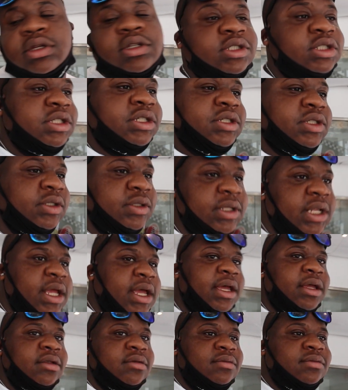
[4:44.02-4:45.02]
just so
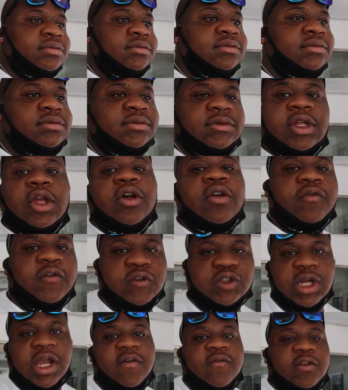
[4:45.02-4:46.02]
that, you know, if you're
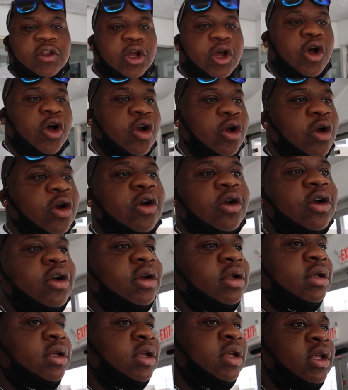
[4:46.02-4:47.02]
driving the car
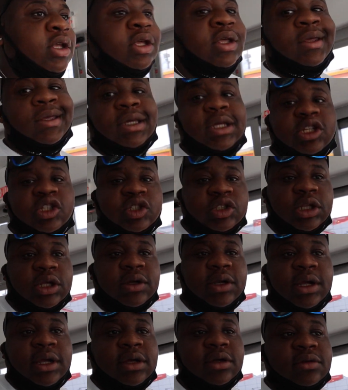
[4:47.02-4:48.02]
hard, you can slow
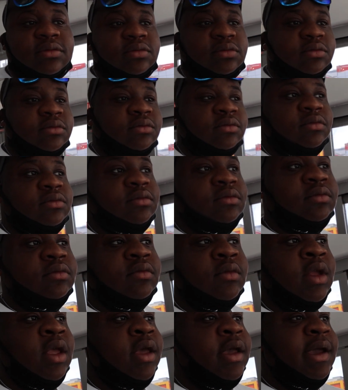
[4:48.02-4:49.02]
down.
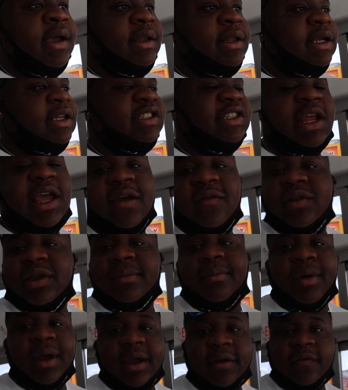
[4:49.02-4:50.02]
Doesn't have any
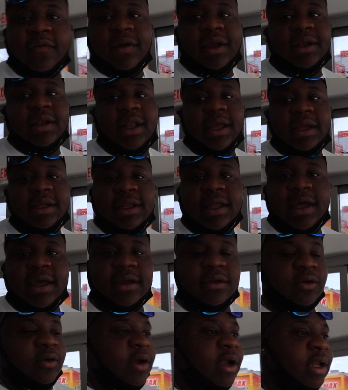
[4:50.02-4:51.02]
brake fade like
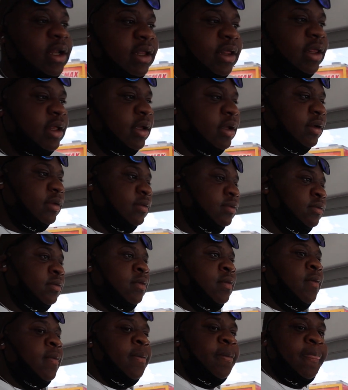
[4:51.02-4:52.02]
that or anything.
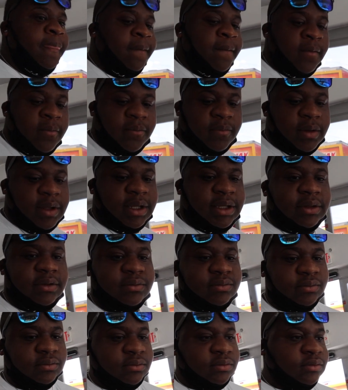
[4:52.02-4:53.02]
But,
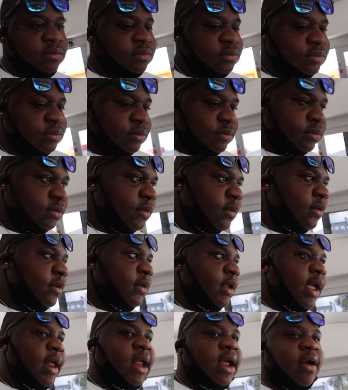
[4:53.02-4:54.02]

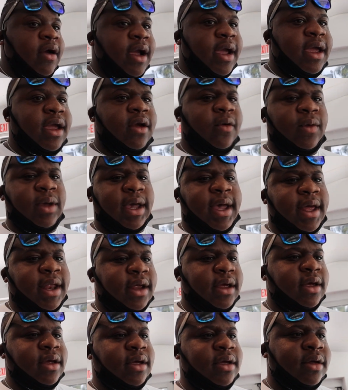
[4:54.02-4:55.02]
and then right here we got
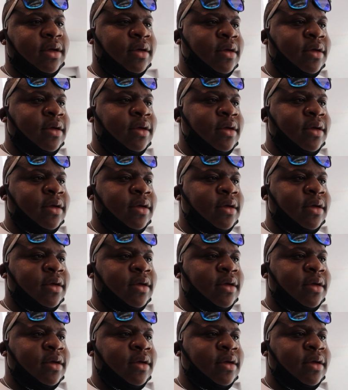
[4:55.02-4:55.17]
a